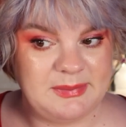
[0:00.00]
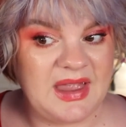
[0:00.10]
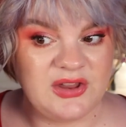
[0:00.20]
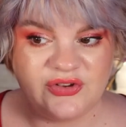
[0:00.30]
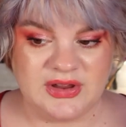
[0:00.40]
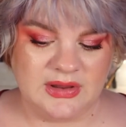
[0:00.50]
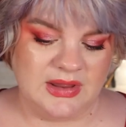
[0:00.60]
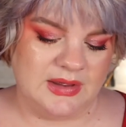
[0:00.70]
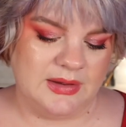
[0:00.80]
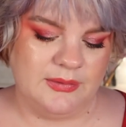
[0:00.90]
packaging
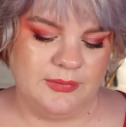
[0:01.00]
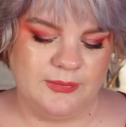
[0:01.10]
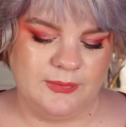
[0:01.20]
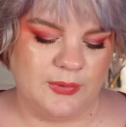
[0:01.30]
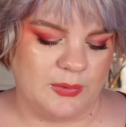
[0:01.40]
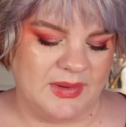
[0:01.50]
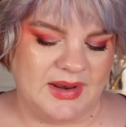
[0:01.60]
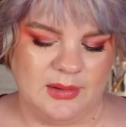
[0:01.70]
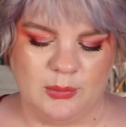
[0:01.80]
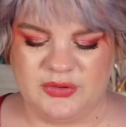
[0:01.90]
for when
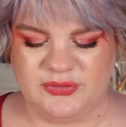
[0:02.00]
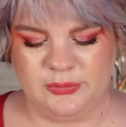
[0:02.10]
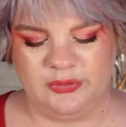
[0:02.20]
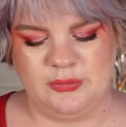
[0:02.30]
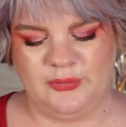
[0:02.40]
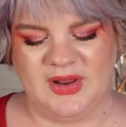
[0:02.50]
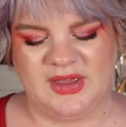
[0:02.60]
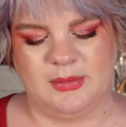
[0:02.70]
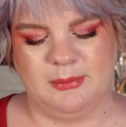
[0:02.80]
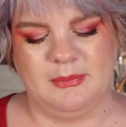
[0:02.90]
I want to do
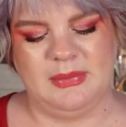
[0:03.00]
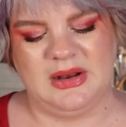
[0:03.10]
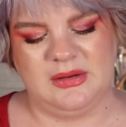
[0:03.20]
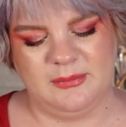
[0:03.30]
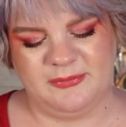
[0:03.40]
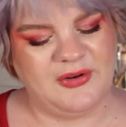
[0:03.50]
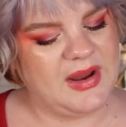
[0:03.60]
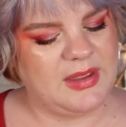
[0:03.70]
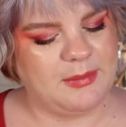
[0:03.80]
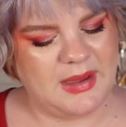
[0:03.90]

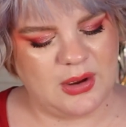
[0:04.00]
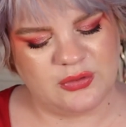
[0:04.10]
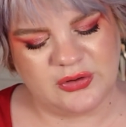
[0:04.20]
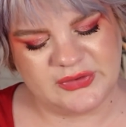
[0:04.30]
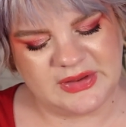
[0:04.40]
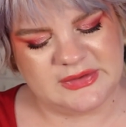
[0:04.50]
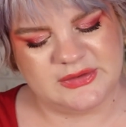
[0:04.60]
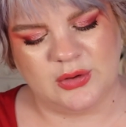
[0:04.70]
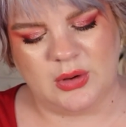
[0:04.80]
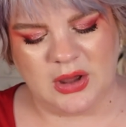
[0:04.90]
Franken powders and
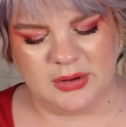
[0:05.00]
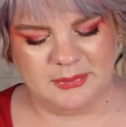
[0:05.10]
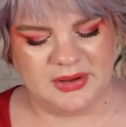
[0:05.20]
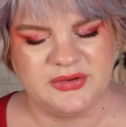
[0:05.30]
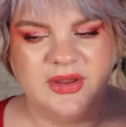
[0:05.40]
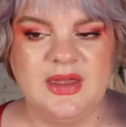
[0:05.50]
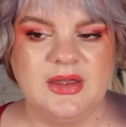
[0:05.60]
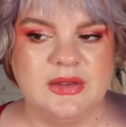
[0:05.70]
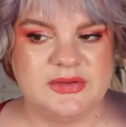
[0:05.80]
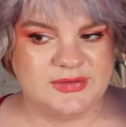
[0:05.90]
so on. But
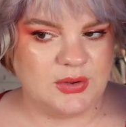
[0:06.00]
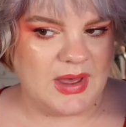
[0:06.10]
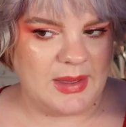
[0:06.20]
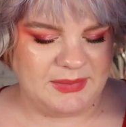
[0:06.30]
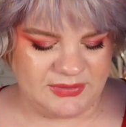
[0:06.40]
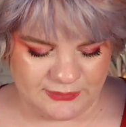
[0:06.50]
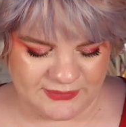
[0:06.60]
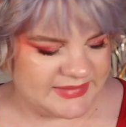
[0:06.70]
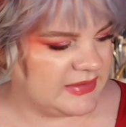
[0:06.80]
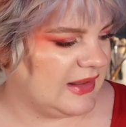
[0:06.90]
so happy to
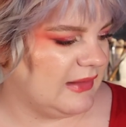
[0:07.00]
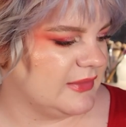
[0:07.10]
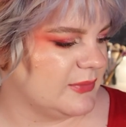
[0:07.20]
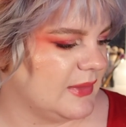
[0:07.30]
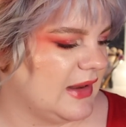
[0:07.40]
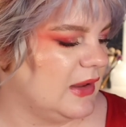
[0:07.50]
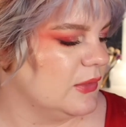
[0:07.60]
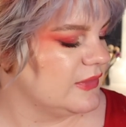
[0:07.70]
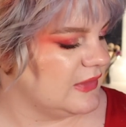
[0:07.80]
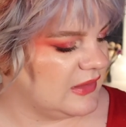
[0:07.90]
finally have this one
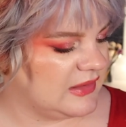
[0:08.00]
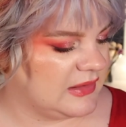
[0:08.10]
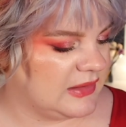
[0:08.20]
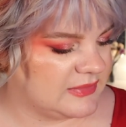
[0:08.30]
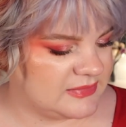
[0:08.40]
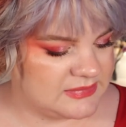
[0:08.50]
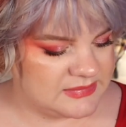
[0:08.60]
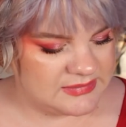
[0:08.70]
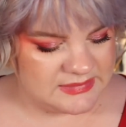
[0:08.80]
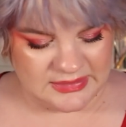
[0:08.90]
out. It
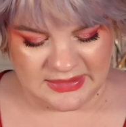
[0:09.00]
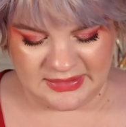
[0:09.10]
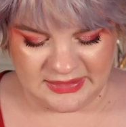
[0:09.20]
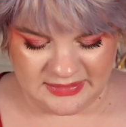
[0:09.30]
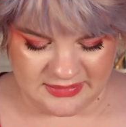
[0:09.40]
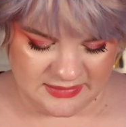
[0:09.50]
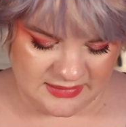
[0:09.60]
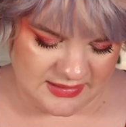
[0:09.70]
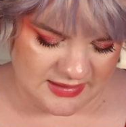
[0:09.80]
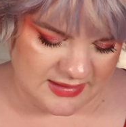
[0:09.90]
is like,
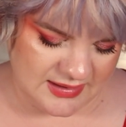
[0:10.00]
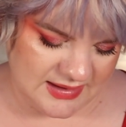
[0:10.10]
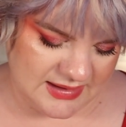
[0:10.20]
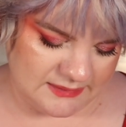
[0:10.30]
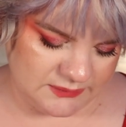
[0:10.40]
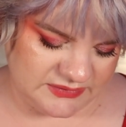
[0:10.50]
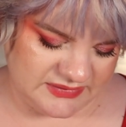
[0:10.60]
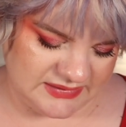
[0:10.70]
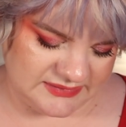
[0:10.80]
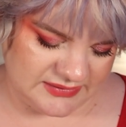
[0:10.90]
I have the
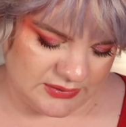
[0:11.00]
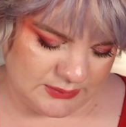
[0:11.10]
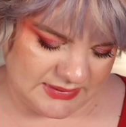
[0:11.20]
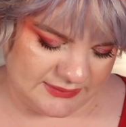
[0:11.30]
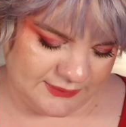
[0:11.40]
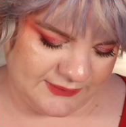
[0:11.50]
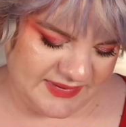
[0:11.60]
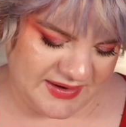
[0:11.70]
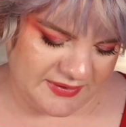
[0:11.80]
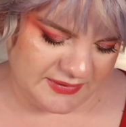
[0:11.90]
shade 01
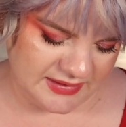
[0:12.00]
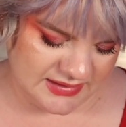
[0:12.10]
Fair,